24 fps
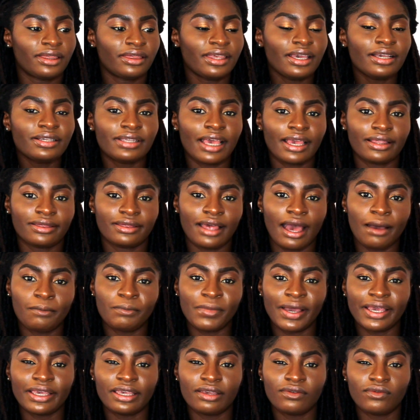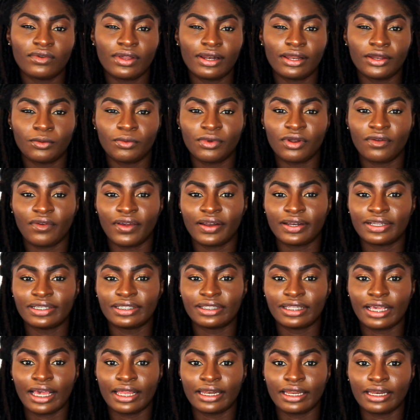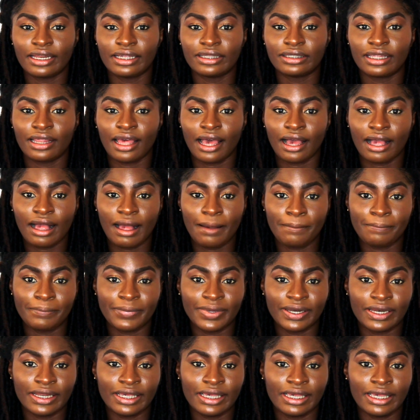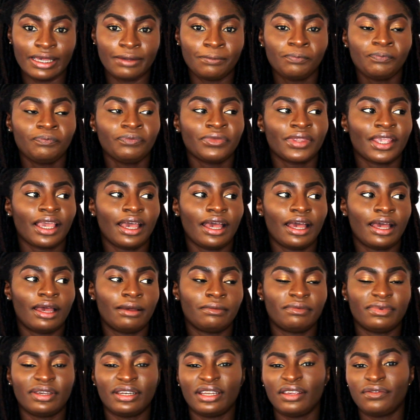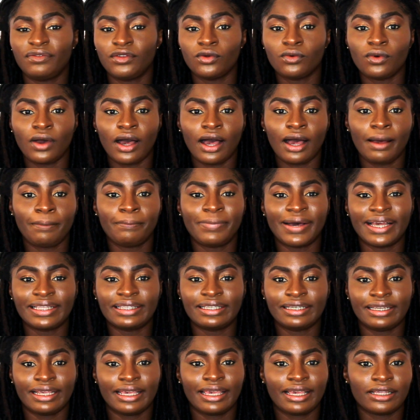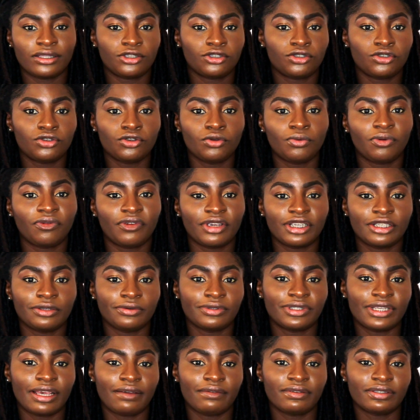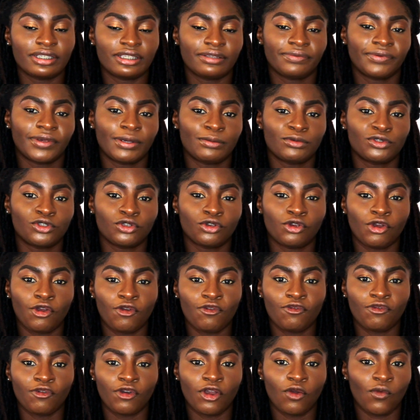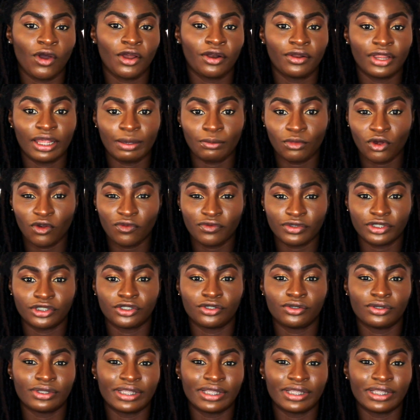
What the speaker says: Things like that might give you a little bit of understanding into that company. And if you are batting against two professional services firms to go for and one of them offers